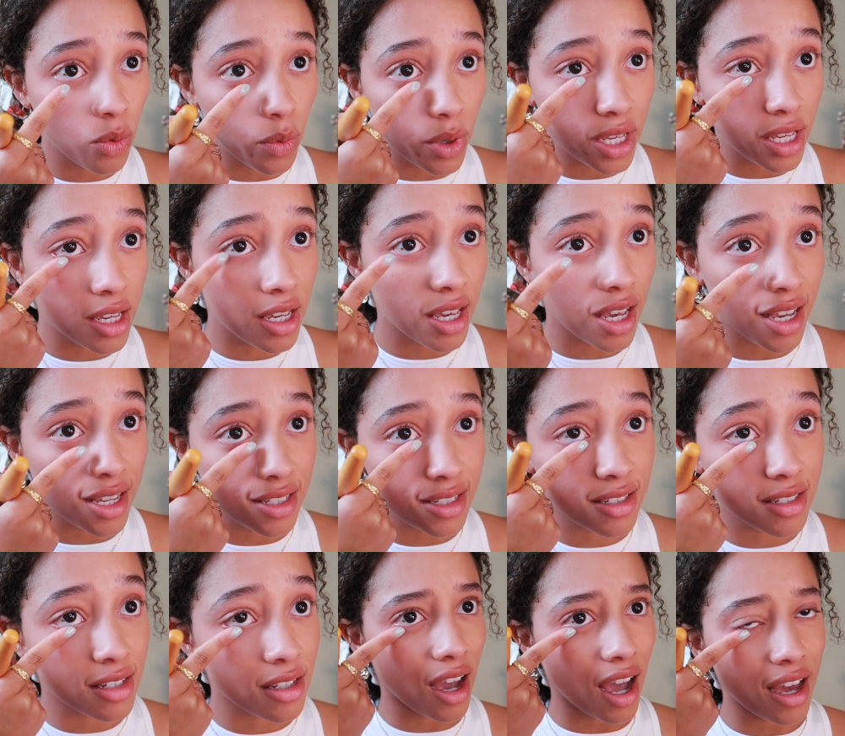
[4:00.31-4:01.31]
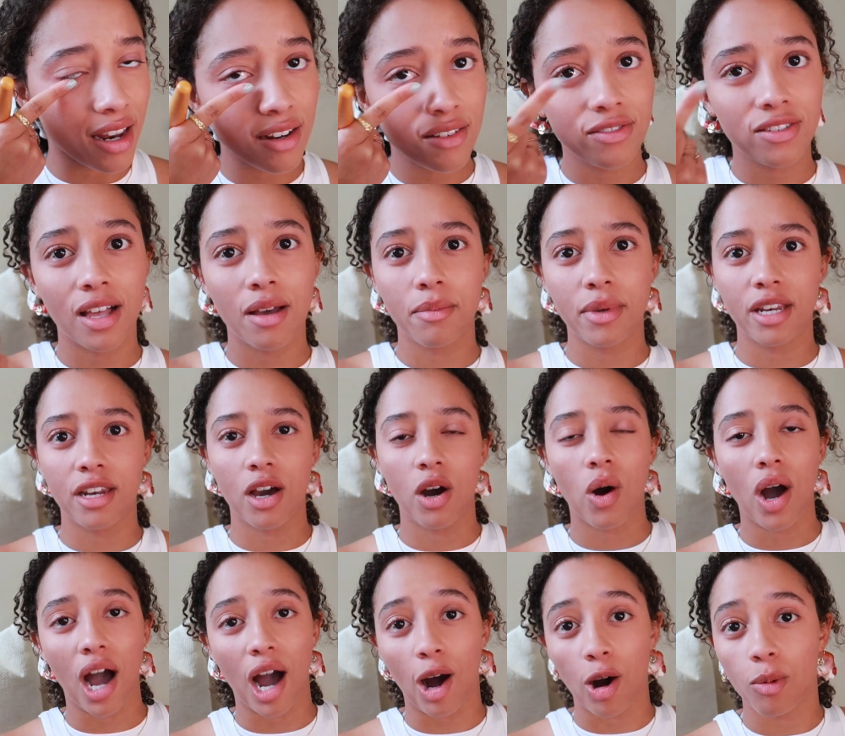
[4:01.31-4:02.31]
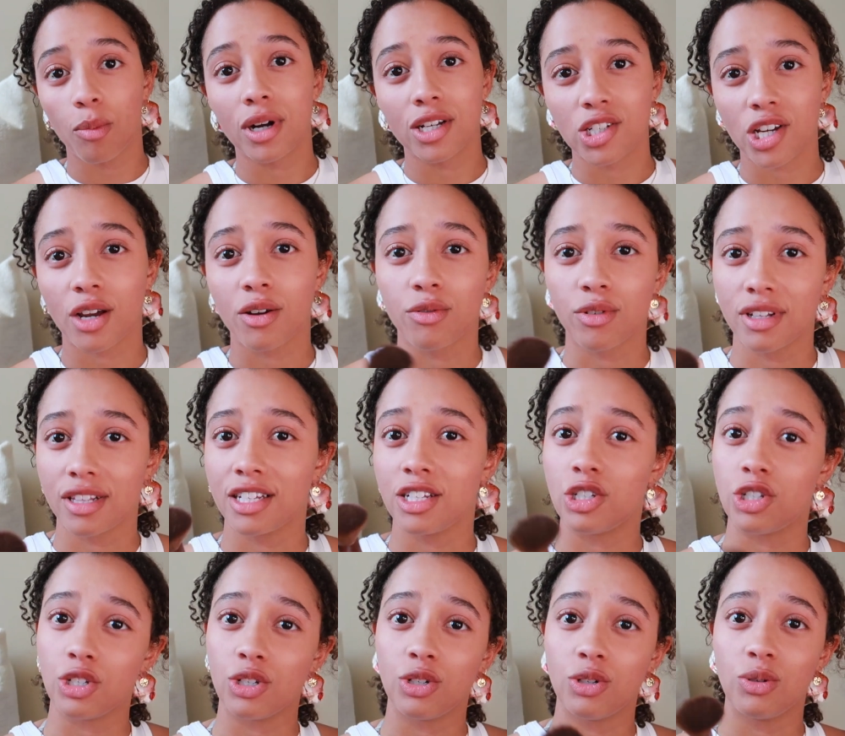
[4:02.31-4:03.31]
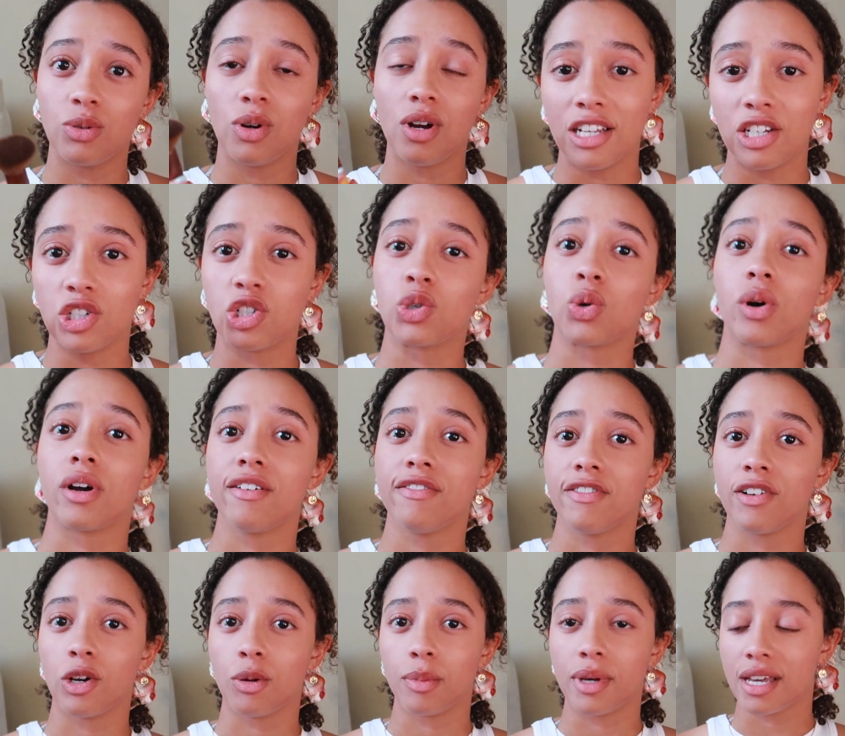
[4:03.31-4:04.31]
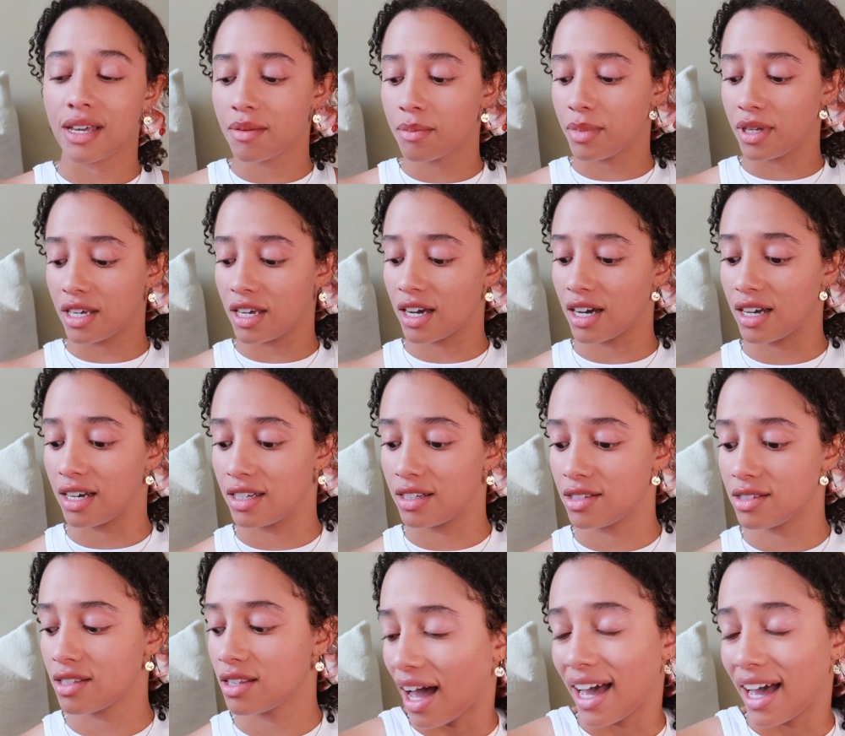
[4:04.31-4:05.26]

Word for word: week has kind of let me know how much I really do enjoy filming because